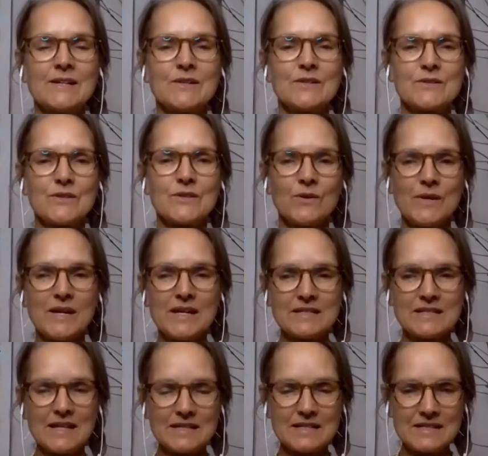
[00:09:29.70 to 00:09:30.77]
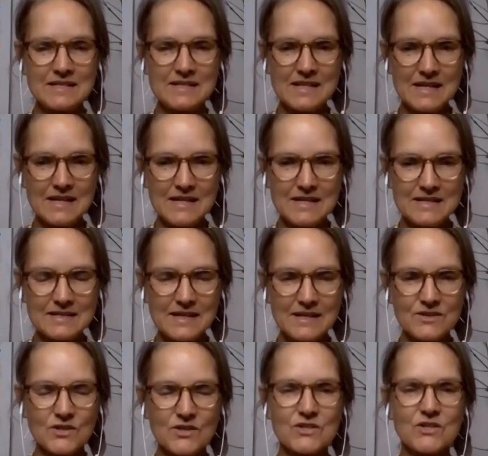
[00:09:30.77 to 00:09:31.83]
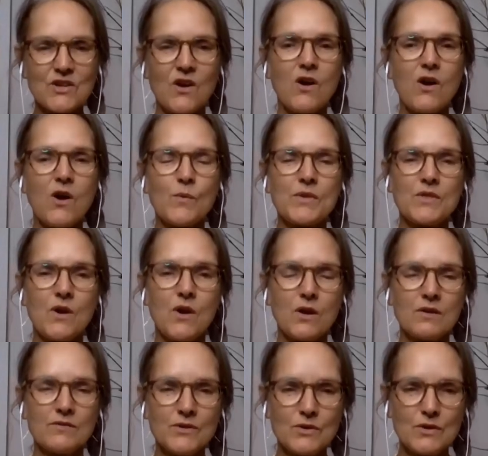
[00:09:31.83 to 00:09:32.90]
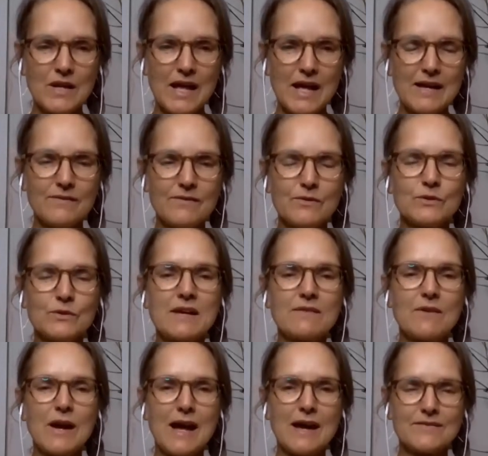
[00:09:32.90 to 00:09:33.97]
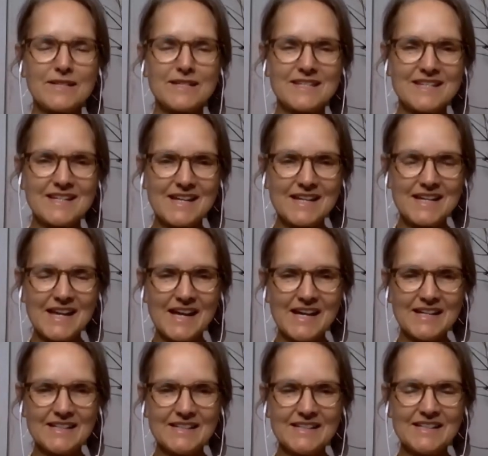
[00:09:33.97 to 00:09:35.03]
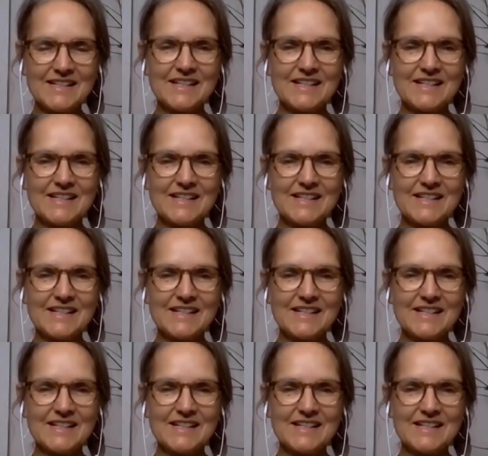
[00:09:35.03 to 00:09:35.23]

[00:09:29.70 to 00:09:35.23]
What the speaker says: So he says, sing such a song with all of your life, you'll never have to sing again.